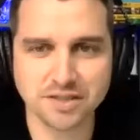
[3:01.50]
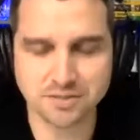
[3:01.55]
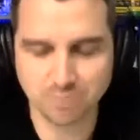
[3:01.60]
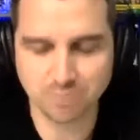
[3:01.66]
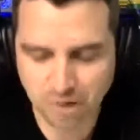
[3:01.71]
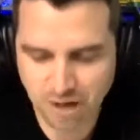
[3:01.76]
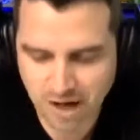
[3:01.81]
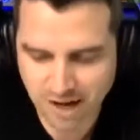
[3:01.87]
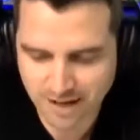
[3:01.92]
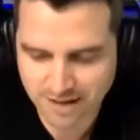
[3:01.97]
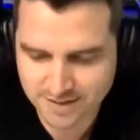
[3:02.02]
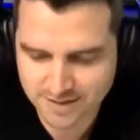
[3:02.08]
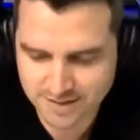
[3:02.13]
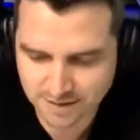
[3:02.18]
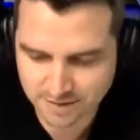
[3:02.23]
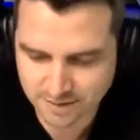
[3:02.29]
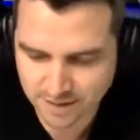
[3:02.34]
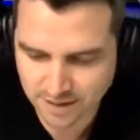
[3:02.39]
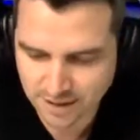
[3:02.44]
and brands,
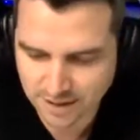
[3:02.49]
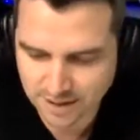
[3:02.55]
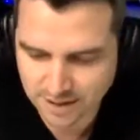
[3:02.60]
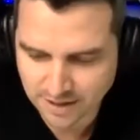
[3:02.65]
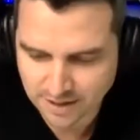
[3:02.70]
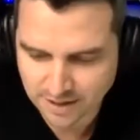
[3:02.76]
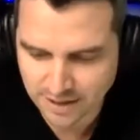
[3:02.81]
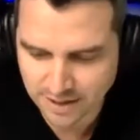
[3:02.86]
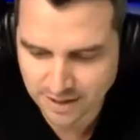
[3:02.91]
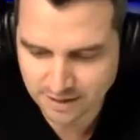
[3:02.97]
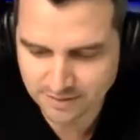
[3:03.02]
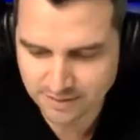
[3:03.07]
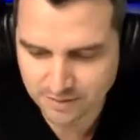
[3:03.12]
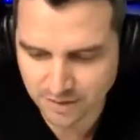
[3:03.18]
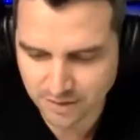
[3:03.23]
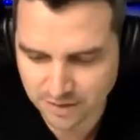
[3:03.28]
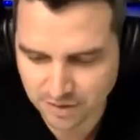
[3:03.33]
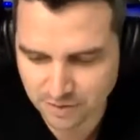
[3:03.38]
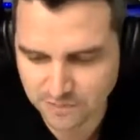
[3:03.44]
and
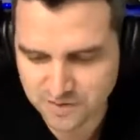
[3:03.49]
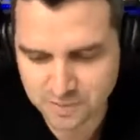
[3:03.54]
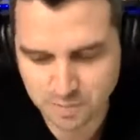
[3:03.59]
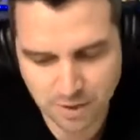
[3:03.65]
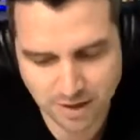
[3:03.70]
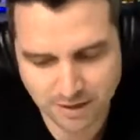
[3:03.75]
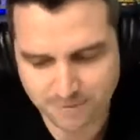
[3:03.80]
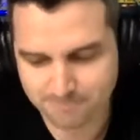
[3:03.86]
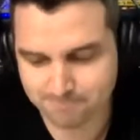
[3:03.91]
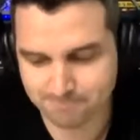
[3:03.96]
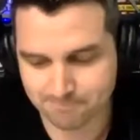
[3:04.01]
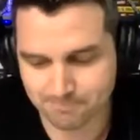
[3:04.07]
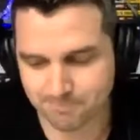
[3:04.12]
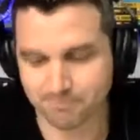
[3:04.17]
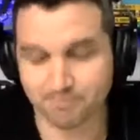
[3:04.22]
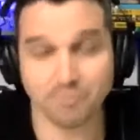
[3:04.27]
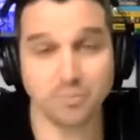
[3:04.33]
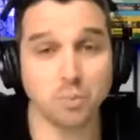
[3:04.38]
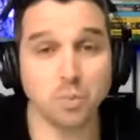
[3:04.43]
like you've spent
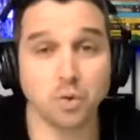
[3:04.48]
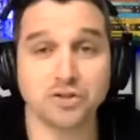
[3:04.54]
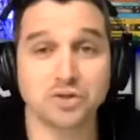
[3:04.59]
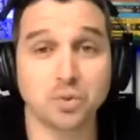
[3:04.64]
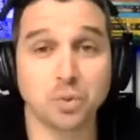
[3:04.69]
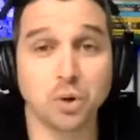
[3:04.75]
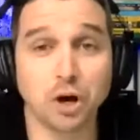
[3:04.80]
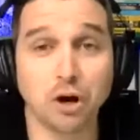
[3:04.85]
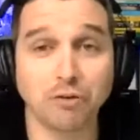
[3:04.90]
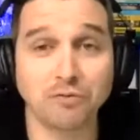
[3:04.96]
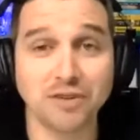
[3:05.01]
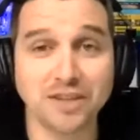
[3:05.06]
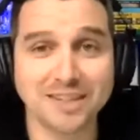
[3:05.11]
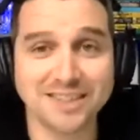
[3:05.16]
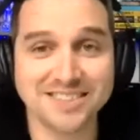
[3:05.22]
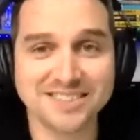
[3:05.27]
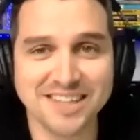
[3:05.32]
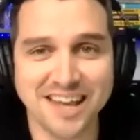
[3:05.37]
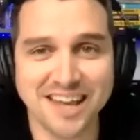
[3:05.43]
12
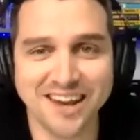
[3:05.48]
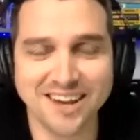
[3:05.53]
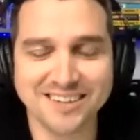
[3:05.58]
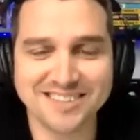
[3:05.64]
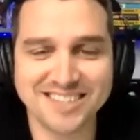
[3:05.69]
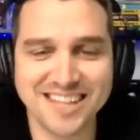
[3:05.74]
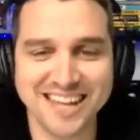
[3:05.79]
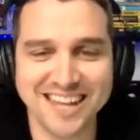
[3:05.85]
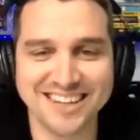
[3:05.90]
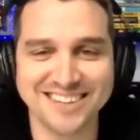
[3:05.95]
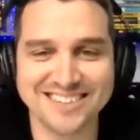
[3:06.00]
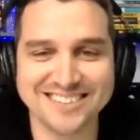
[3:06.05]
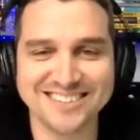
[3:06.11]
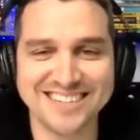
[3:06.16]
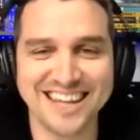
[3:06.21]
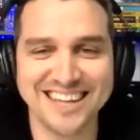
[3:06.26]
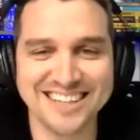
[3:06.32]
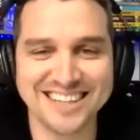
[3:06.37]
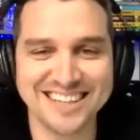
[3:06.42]
years now, 10
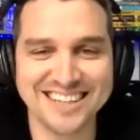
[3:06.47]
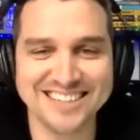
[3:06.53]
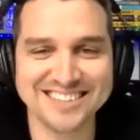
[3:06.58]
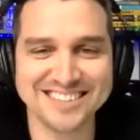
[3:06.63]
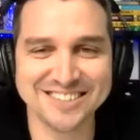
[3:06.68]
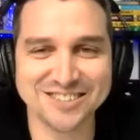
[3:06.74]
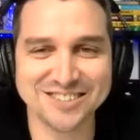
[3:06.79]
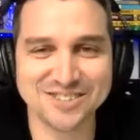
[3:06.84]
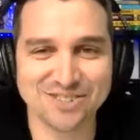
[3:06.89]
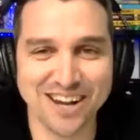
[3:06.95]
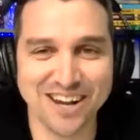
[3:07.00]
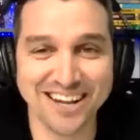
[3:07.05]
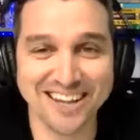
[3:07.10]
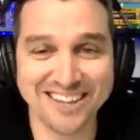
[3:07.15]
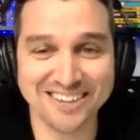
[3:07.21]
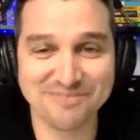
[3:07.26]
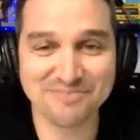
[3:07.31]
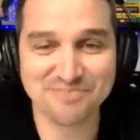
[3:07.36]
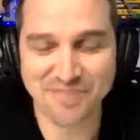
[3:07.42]
years in
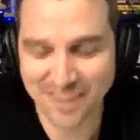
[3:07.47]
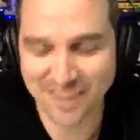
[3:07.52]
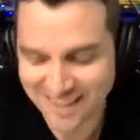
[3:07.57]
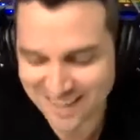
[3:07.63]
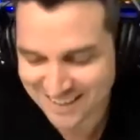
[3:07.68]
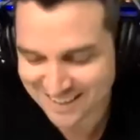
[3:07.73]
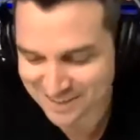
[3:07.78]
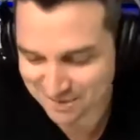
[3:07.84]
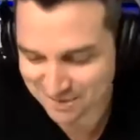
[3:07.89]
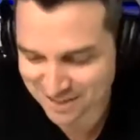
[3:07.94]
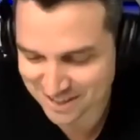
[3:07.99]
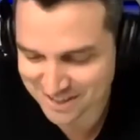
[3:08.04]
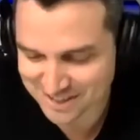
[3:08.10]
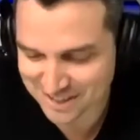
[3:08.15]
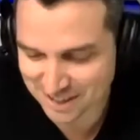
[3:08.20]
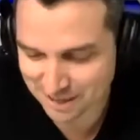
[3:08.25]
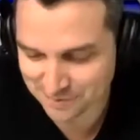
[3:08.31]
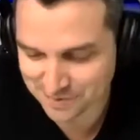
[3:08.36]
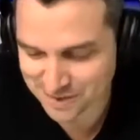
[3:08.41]
Australia doing this
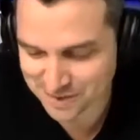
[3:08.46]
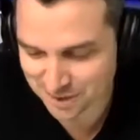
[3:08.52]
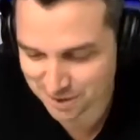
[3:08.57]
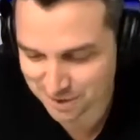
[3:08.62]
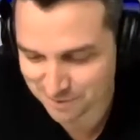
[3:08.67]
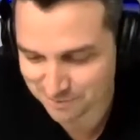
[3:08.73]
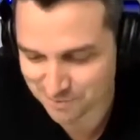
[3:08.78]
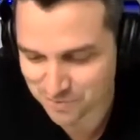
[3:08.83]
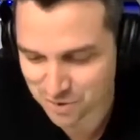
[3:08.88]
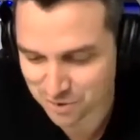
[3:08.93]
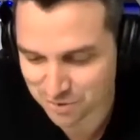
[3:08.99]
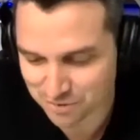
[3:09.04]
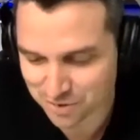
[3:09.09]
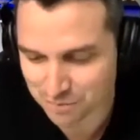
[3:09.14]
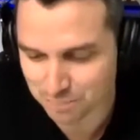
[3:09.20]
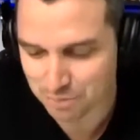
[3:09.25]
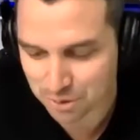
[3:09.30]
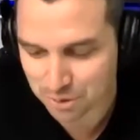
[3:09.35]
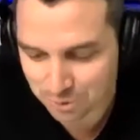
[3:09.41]
stuff. So
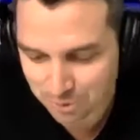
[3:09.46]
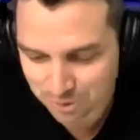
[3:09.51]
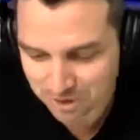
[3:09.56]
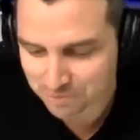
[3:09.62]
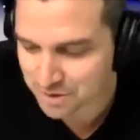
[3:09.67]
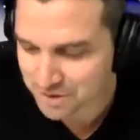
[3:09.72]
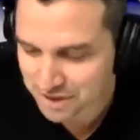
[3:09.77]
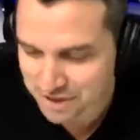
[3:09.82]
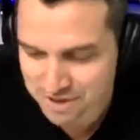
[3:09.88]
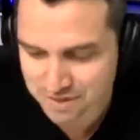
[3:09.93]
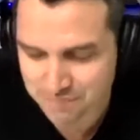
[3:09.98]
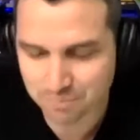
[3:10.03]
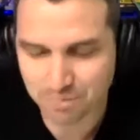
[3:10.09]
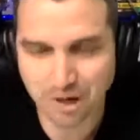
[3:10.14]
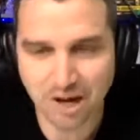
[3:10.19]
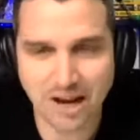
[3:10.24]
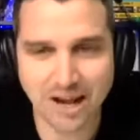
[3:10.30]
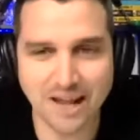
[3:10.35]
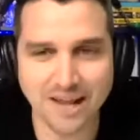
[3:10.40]
you build and position
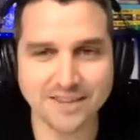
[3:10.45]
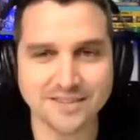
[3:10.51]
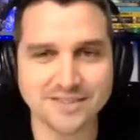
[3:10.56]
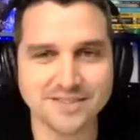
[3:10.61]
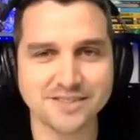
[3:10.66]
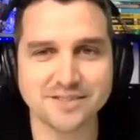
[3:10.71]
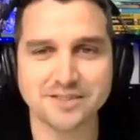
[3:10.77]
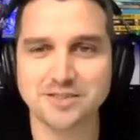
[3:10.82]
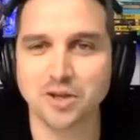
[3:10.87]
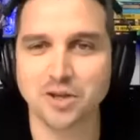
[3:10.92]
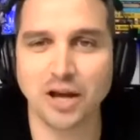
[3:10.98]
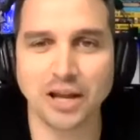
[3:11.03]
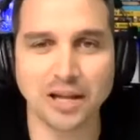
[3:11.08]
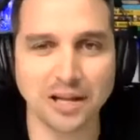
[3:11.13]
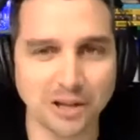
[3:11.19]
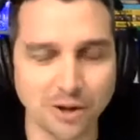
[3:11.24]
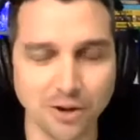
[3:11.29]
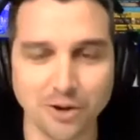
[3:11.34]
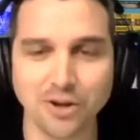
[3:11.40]
brands, design
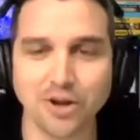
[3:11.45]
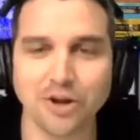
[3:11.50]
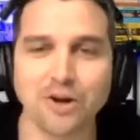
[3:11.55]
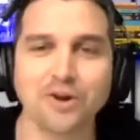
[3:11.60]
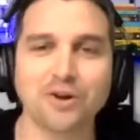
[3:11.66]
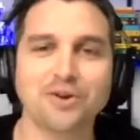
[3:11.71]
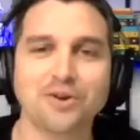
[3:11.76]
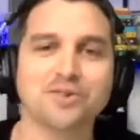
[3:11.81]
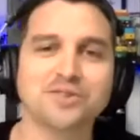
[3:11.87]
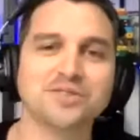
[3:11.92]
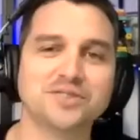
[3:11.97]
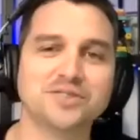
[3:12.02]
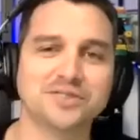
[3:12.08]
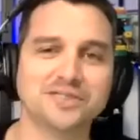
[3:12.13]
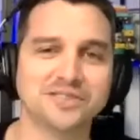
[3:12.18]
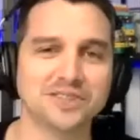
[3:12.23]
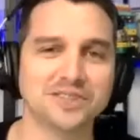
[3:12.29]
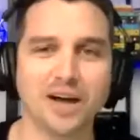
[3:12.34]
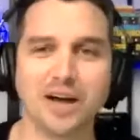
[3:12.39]
logos,
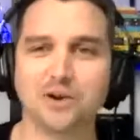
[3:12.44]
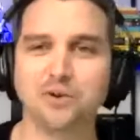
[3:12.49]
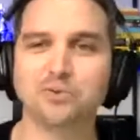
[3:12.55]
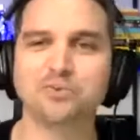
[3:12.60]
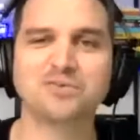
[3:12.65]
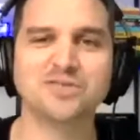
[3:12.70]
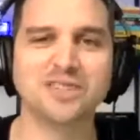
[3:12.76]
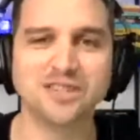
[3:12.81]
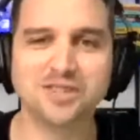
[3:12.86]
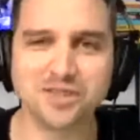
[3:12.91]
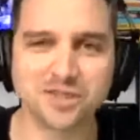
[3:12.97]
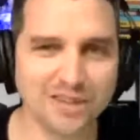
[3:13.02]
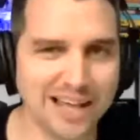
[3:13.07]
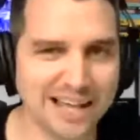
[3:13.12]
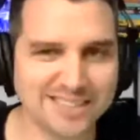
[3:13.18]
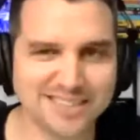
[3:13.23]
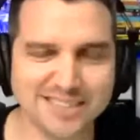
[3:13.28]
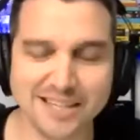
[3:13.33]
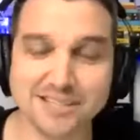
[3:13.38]
design all digital
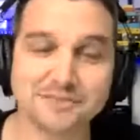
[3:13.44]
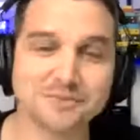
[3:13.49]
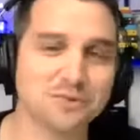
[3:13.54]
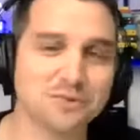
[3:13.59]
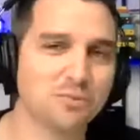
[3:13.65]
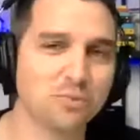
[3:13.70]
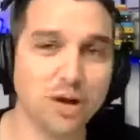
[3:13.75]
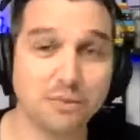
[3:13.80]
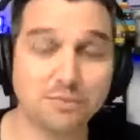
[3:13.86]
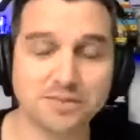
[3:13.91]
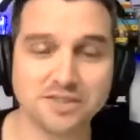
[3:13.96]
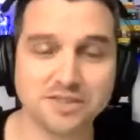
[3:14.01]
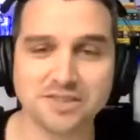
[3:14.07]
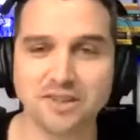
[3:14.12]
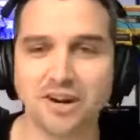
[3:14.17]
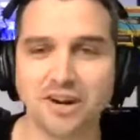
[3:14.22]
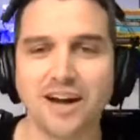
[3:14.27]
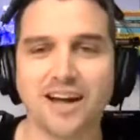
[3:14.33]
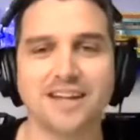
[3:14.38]
assets from
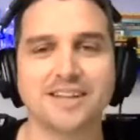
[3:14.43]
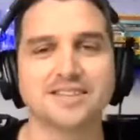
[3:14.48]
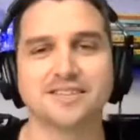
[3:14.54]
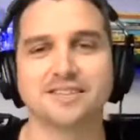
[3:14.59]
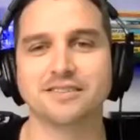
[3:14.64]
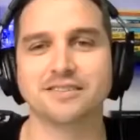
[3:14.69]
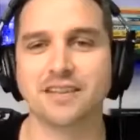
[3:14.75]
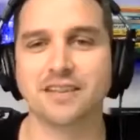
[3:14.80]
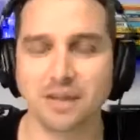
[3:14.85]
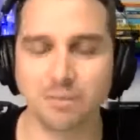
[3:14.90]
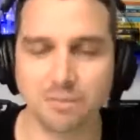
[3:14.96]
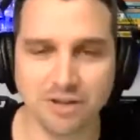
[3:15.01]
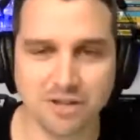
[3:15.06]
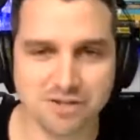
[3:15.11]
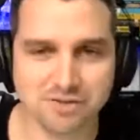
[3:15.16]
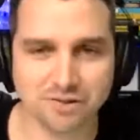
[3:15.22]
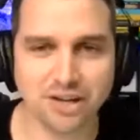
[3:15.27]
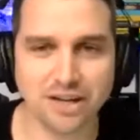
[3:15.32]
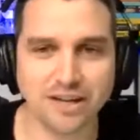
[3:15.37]
websites and
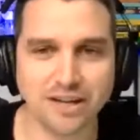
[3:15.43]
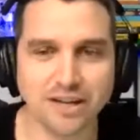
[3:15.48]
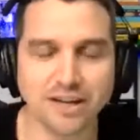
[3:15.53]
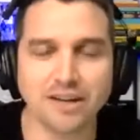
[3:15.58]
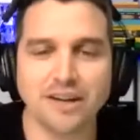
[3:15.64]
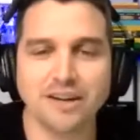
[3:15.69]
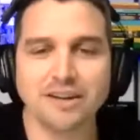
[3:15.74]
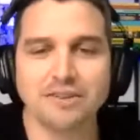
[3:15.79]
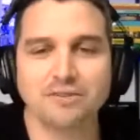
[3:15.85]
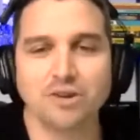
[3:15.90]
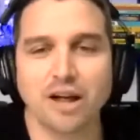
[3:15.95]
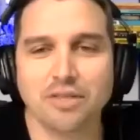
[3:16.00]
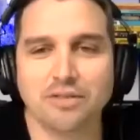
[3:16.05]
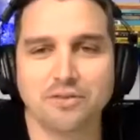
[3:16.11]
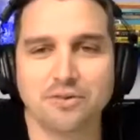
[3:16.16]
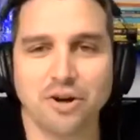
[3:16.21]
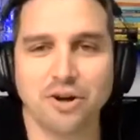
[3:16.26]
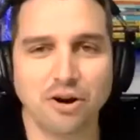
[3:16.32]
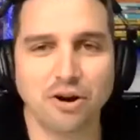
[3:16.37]
imagery right
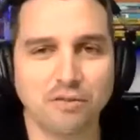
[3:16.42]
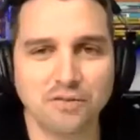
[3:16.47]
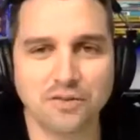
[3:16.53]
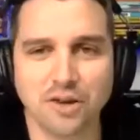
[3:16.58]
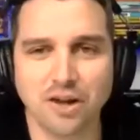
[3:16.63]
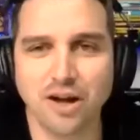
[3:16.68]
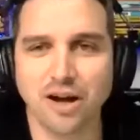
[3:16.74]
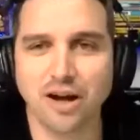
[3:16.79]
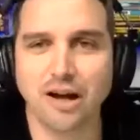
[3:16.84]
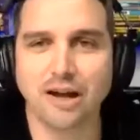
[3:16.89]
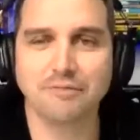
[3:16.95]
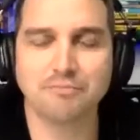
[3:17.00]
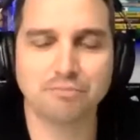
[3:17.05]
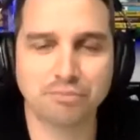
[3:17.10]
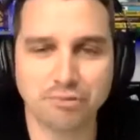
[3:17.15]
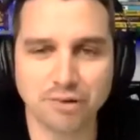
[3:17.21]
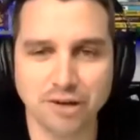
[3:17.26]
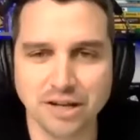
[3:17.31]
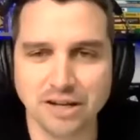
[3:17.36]
through to offline
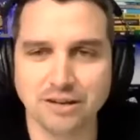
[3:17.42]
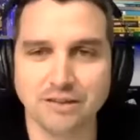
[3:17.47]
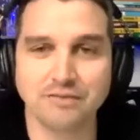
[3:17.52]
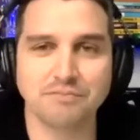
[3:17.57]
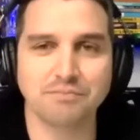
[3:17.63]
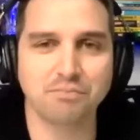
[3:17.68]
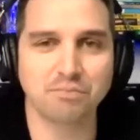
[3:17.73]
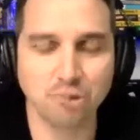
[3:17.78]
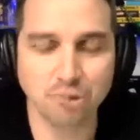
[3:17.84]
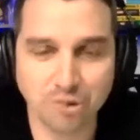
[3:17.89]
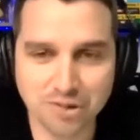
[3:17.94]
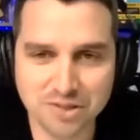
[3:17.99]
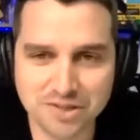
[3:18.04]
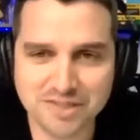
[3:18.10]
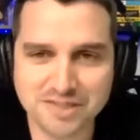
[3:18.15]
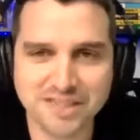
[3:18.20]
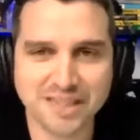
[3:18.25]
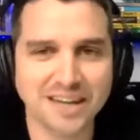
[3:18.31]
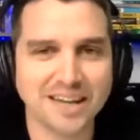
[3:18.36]
print,
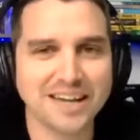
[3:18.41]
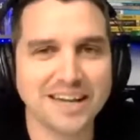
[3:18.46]
books.